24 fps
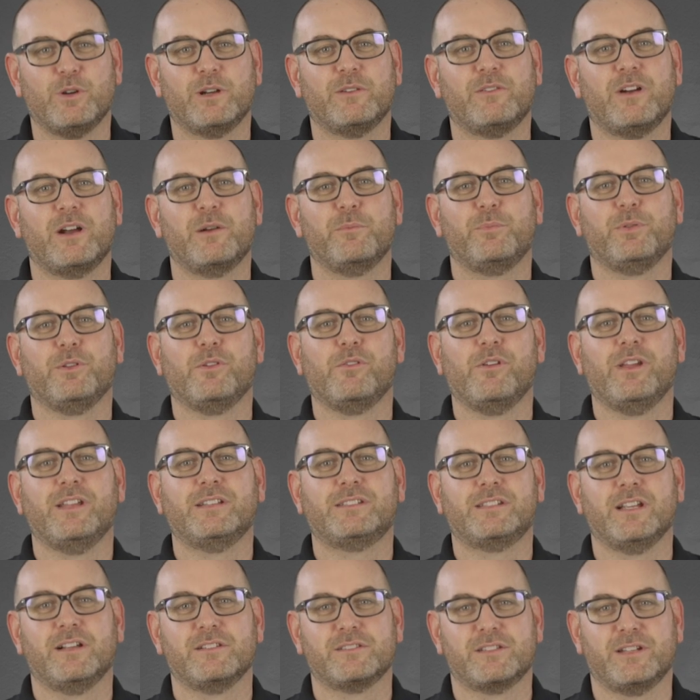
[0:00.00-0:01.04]
one of our
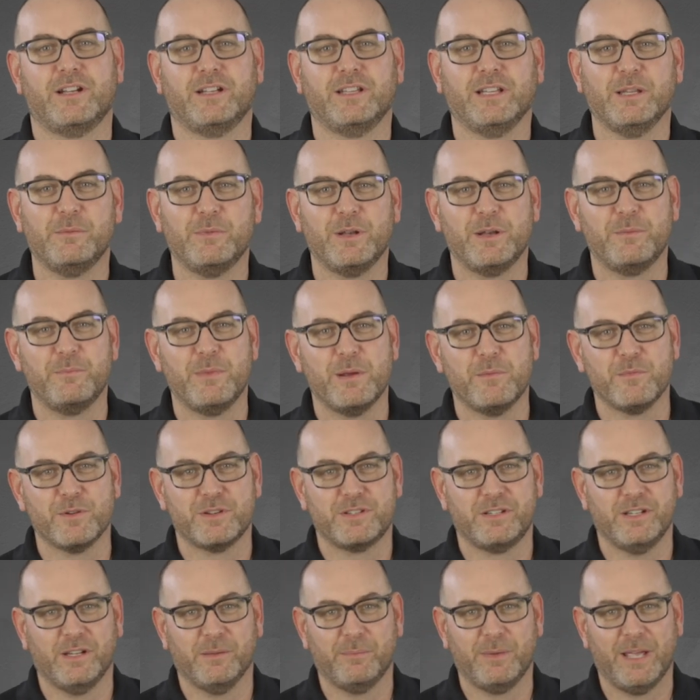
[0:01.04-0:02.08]
employees sells an unlimited
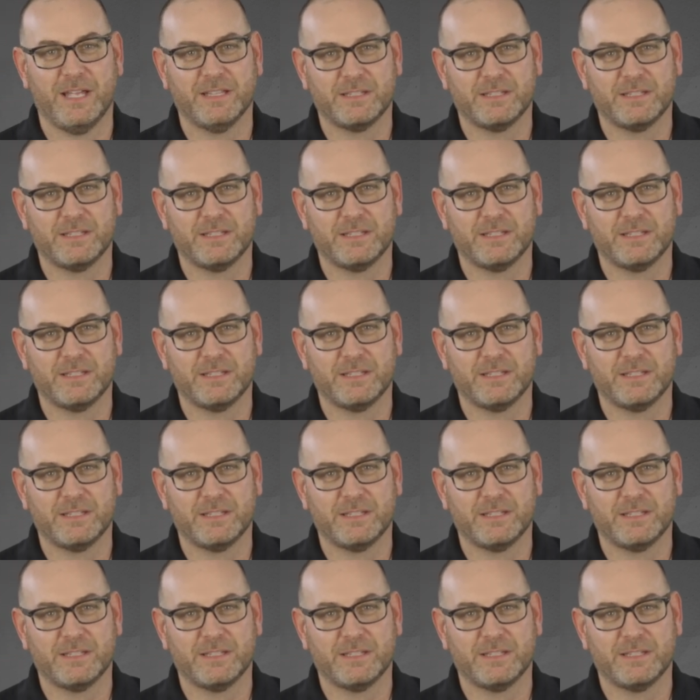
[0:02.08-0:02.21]
membership